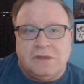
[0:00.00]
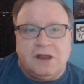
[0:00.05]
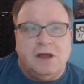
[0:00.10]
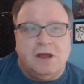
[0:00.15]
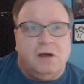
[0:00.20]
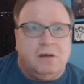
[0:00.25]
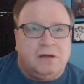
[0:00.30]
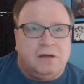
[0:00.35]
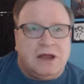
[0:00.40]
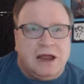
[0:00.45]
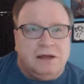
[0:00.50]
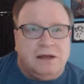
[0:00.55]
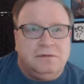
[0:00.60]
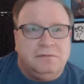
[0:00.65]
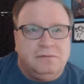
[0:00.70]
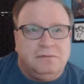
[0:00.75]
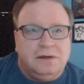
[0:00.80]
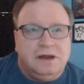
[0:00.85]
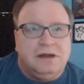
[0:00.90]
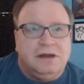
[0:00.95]
Oh, okay.
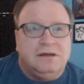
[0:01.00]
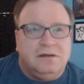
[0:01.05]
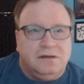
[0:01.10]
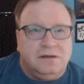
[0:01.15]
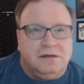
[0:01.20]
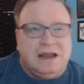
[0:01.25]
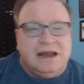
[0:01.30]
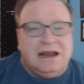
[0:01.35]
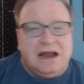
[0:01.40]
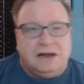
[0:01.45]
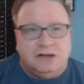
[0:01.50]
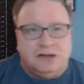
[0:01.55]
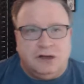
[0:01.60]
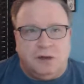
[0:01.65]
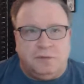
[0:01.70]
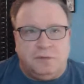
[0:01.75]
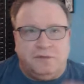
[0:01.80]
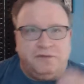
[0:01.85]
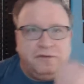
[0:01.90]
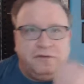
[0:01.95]
Late
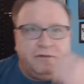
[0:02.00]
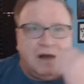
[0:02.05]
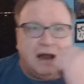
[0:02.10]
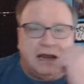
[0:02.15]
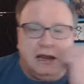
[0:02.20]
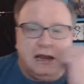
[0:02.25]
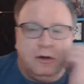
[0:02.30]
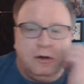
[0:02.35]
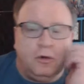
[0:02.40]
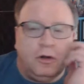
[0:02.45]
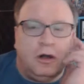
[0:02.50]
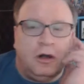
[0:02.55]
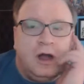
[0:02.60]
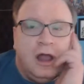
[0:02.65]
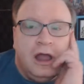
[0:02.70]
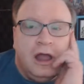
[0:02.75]
October for Rocky Horror.